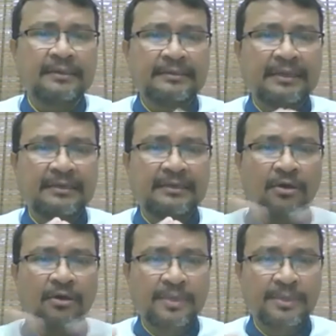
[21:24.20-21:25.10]
that
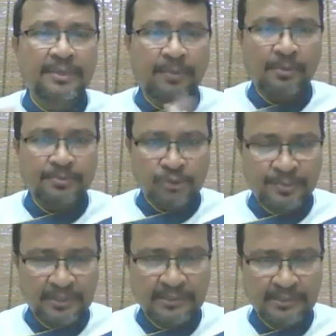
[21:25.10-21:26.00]
normally pops
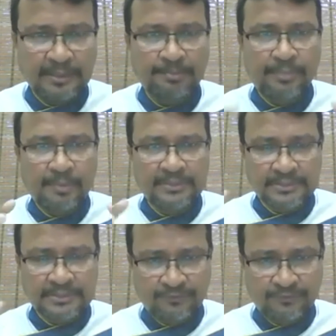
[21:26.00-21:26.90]
open the
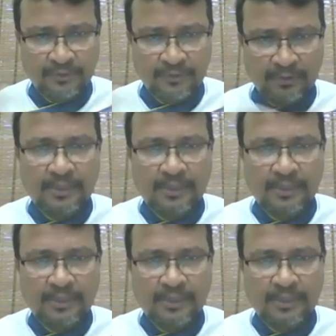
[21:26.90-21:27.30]
bubbles of uh,